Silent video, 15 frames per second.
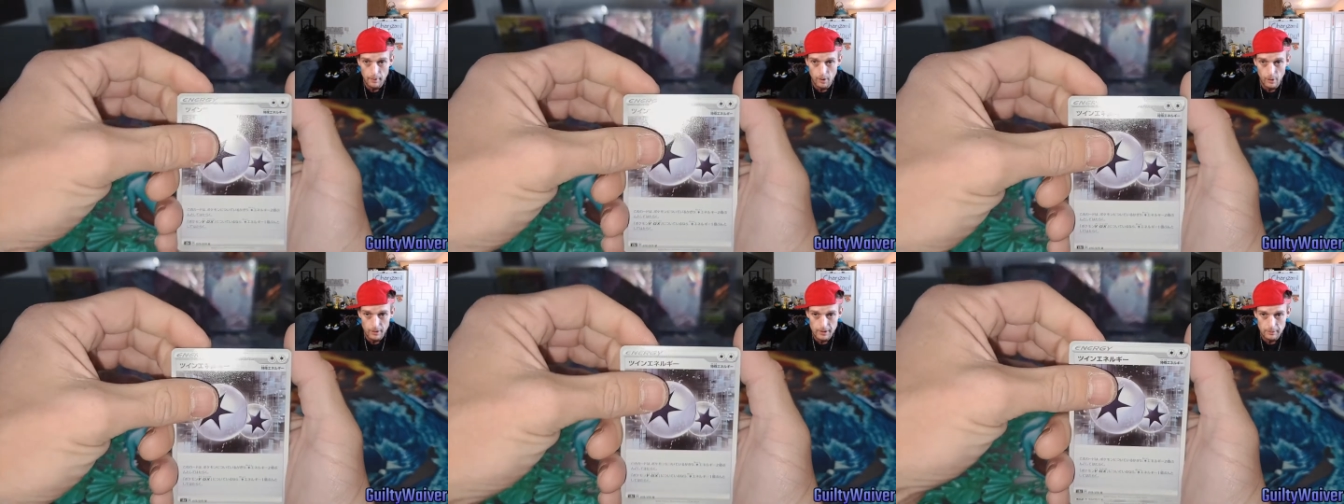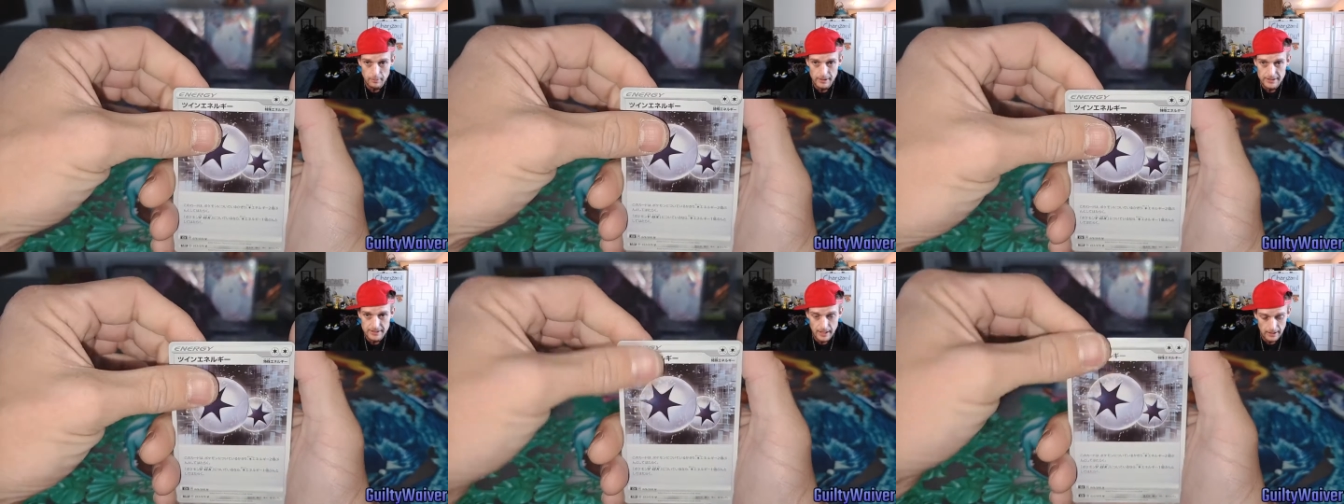going to
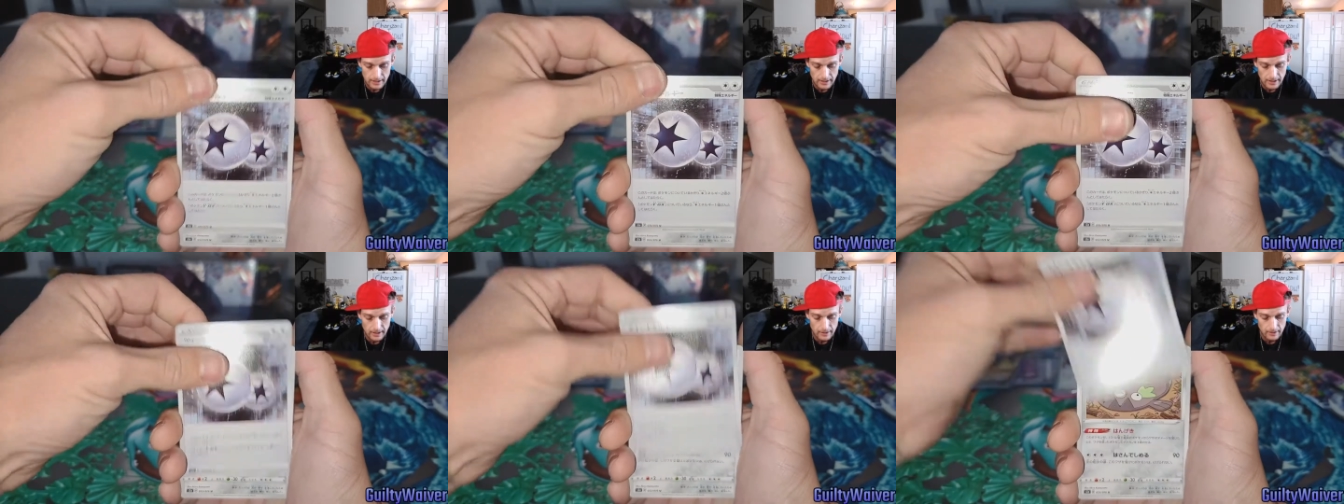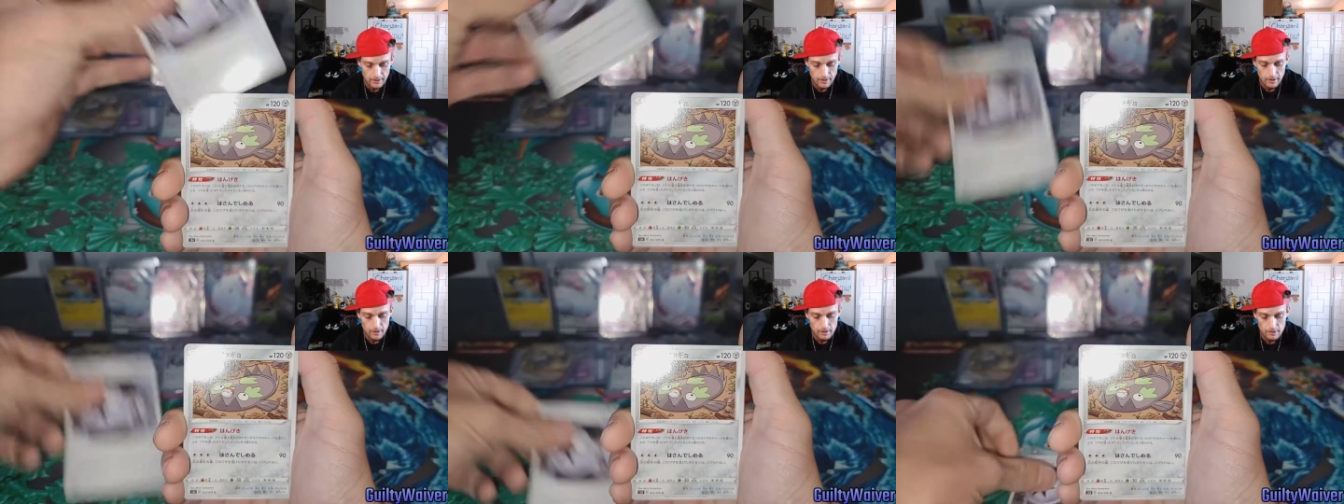be sending
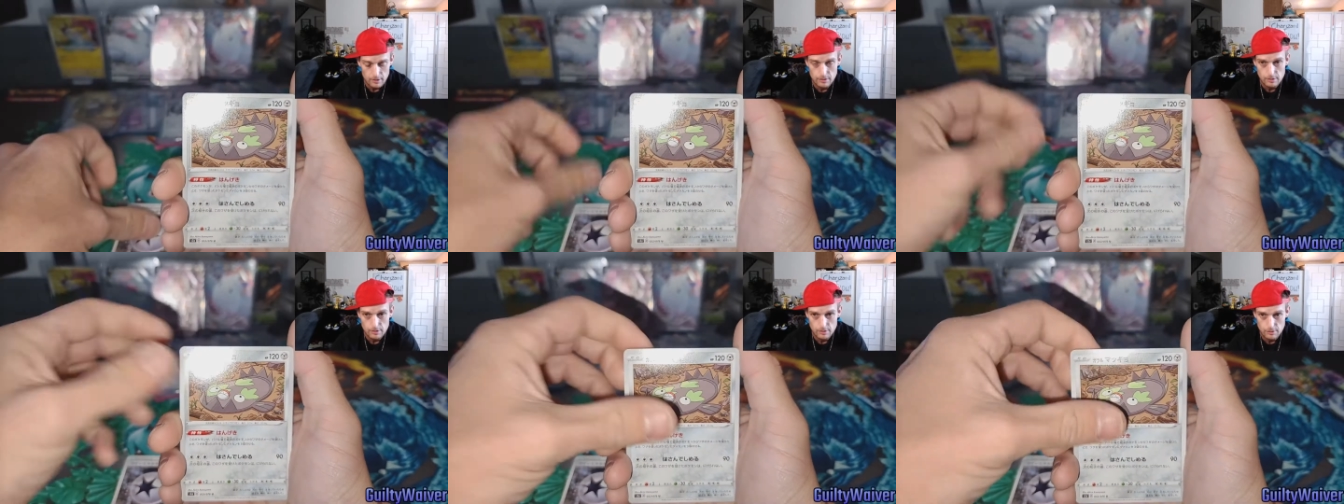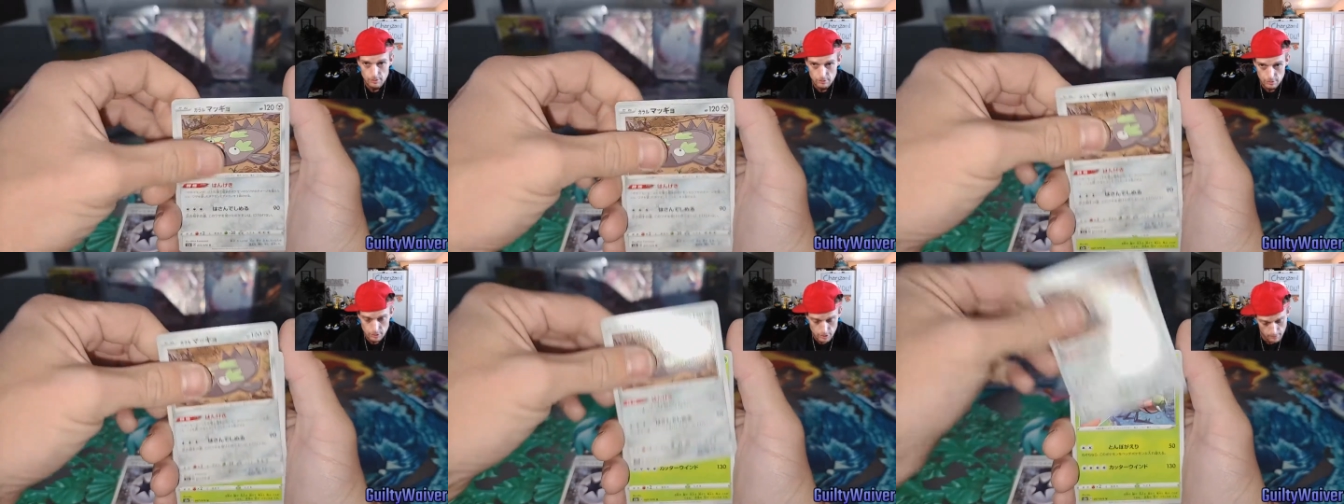to
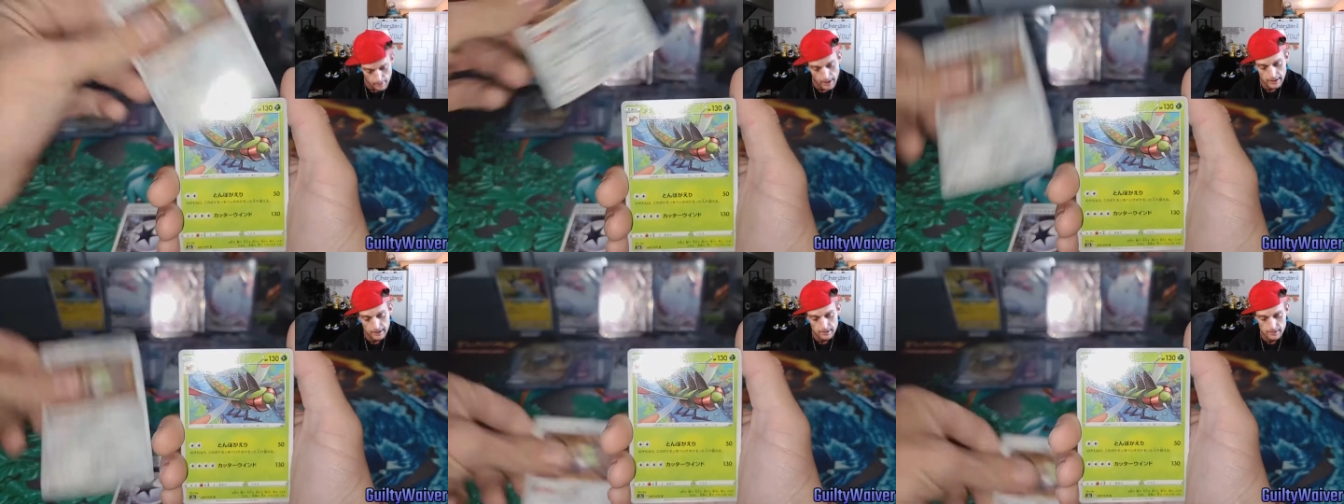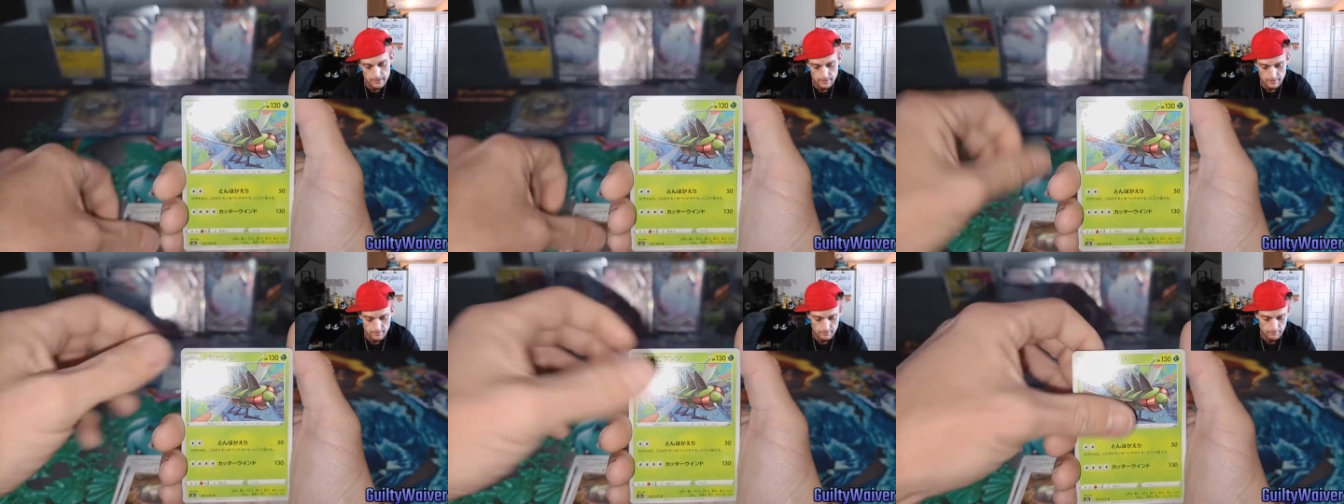Beckett.
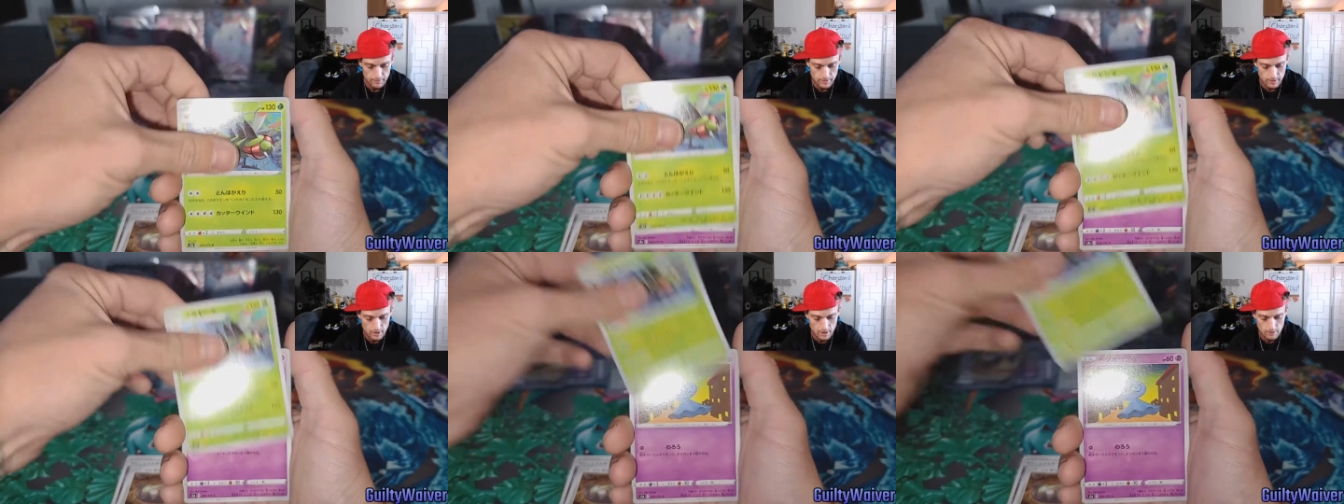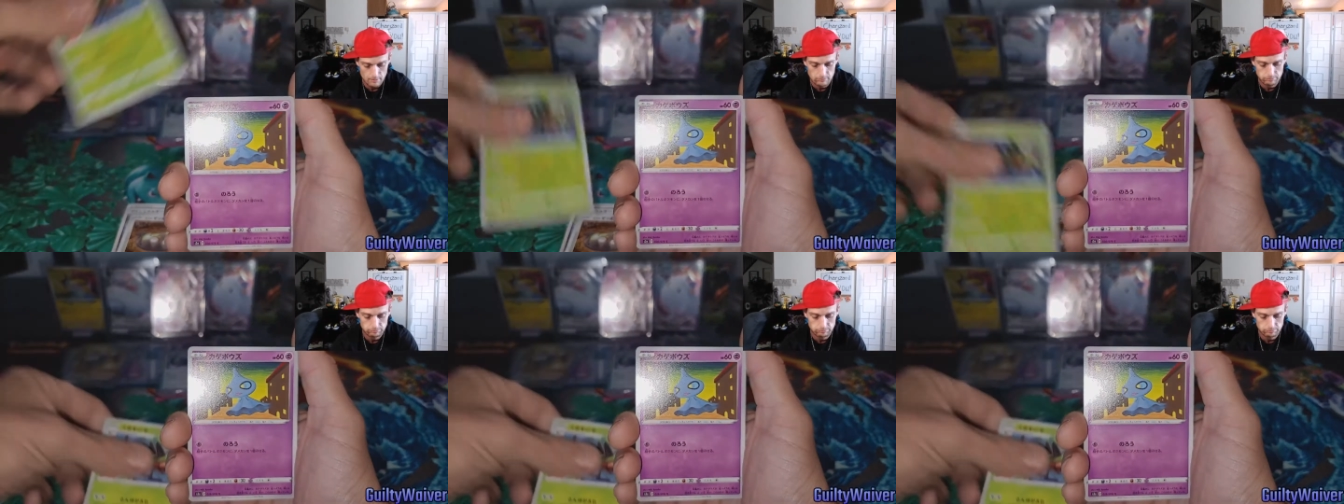So,